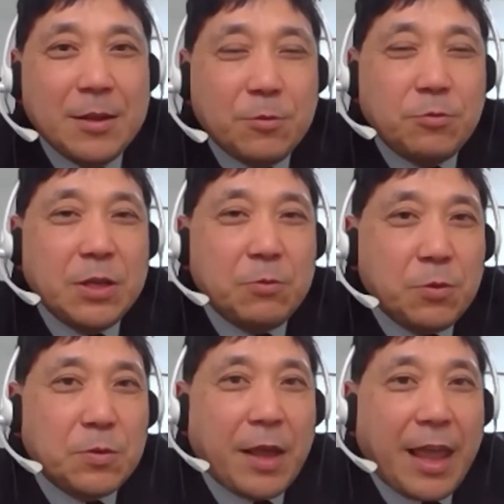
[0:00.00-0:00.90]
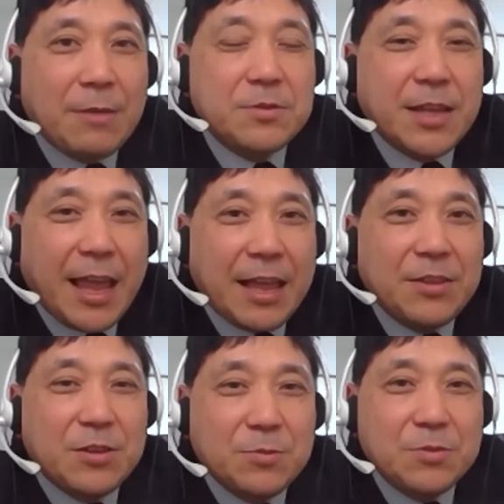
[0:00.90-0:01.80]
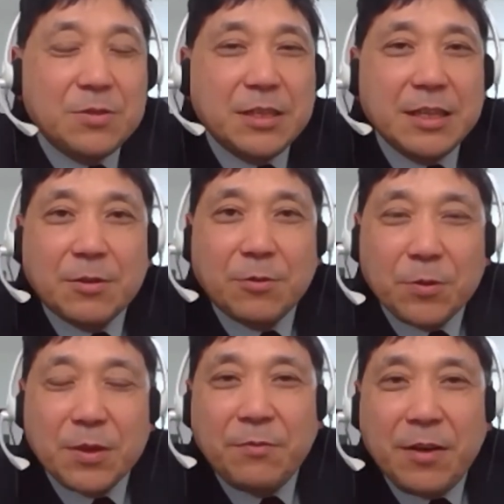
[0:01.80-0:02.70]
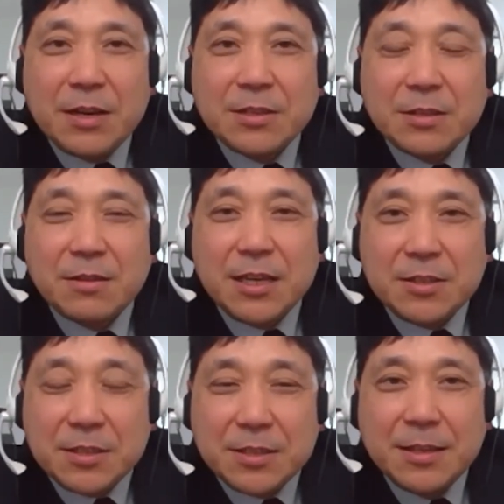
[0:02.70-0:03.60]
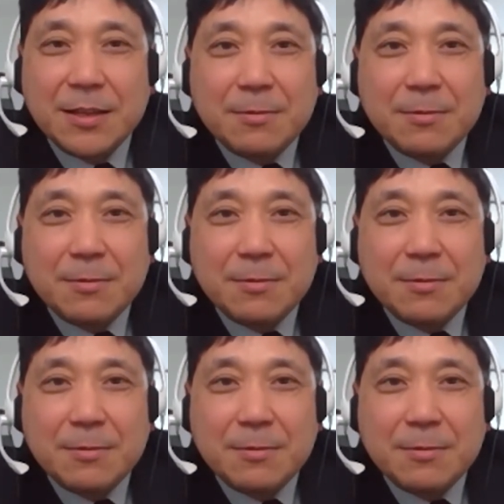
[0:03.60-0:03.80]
we will have the end of the coronavirus crisis.